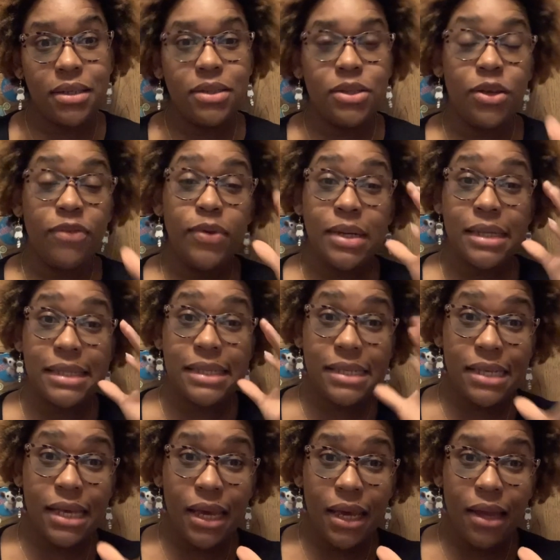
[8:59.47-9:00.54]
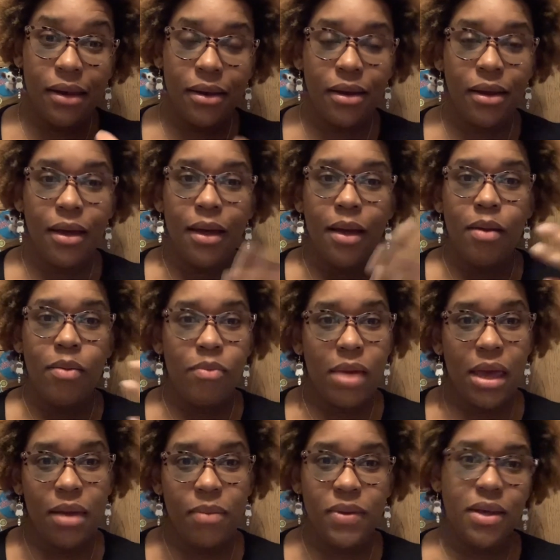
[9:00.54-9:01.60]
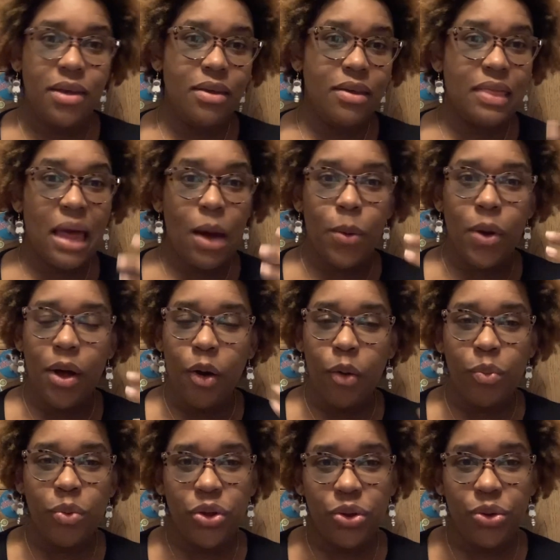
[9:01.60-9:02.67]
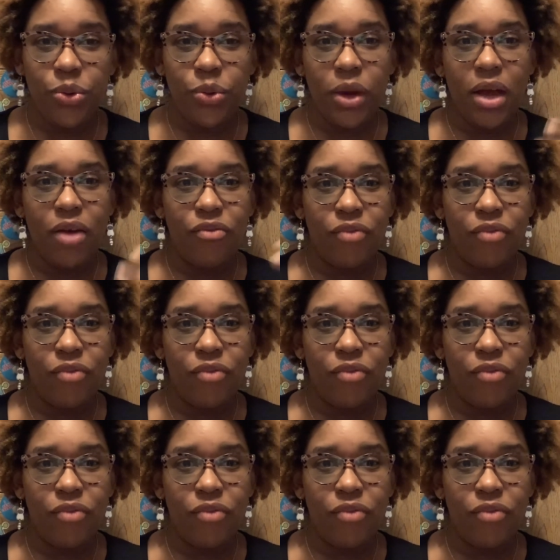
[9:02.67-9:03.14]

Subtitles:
So if you can see it, maybe that will help you in